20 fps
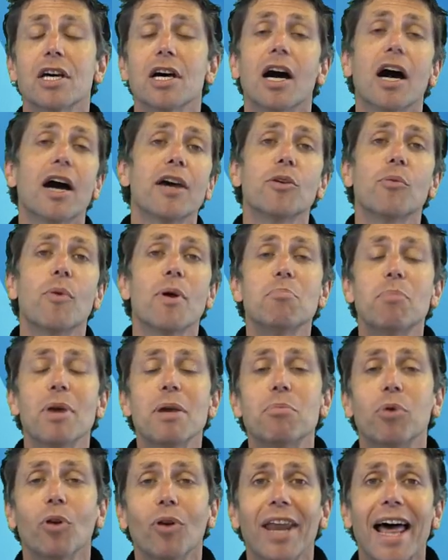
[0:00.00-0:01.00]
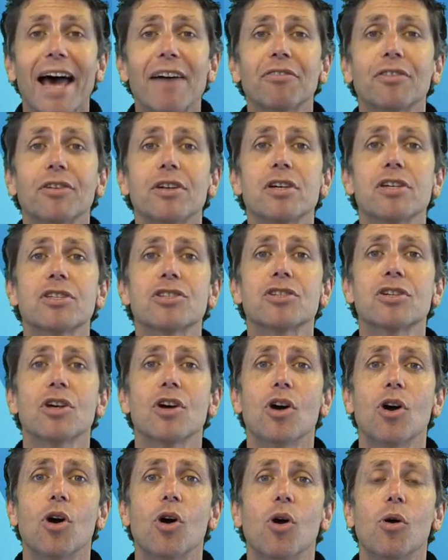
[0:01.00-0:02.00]
either when people laugh at us
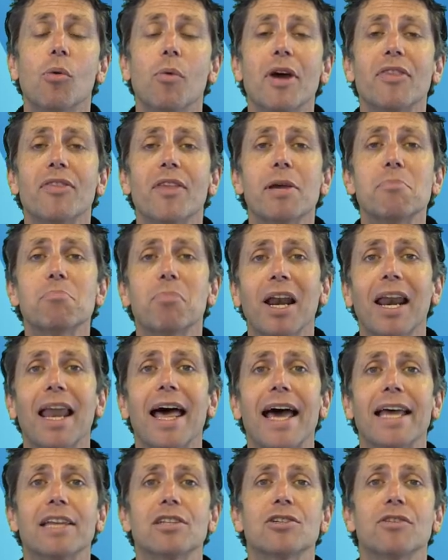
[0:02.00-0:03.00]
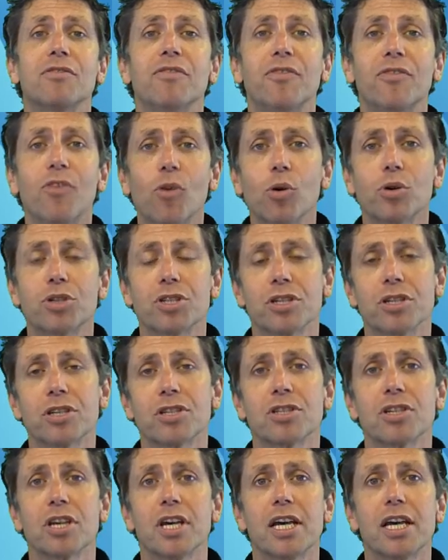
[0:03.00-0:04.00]
or when they plan to force
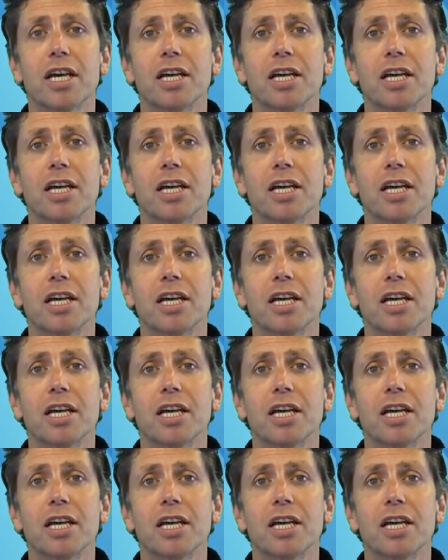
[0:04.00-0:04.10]
us